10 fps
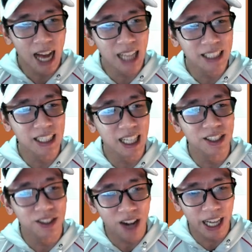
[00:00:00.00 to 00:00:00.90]
as a
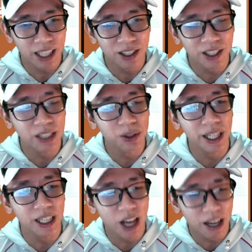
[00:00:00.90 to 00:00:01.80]
striker, you get to
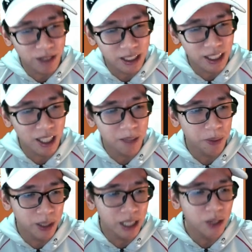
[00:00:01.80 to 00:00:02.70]
hit every single
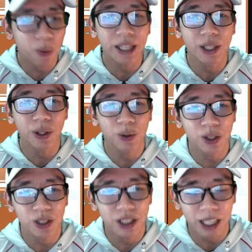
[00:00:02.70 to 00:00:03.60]
opponent when you use
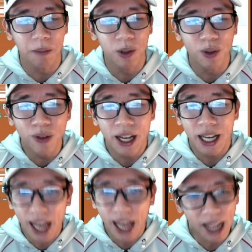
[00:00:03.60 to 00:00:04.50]
your sync move.
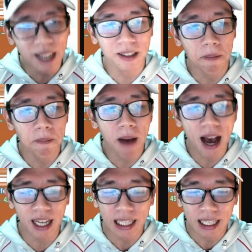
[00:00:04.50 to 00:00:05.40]
And
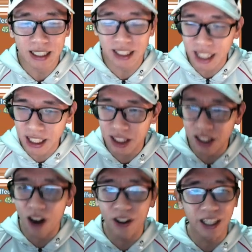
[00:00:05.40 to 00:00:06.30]
by
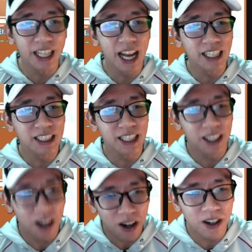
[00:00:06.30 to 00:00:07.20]
6-star
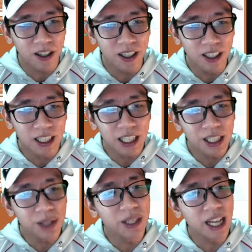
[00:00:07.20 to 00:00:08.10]
EXing her,
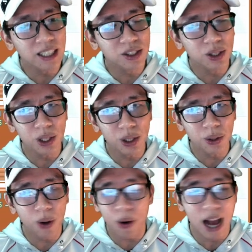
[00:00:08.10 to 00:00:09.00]
you get to,
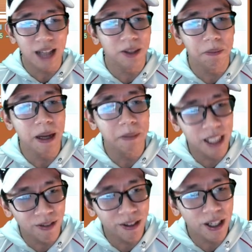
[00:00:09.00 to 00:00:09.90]
or rather, by
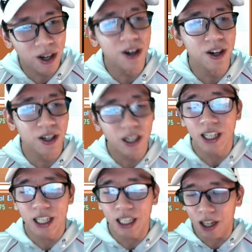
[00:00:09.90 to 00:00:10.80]
giving her
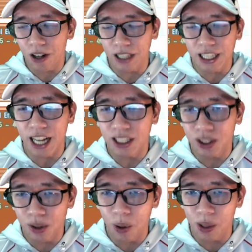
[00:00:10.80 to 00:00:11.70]

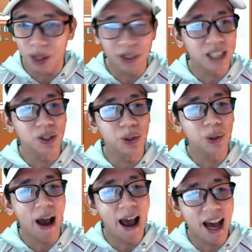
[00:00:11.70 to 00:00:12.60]
EX roll, you get to
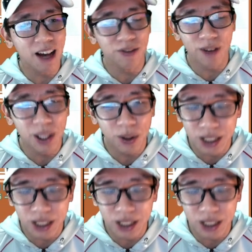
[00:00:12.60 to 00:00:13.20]
have your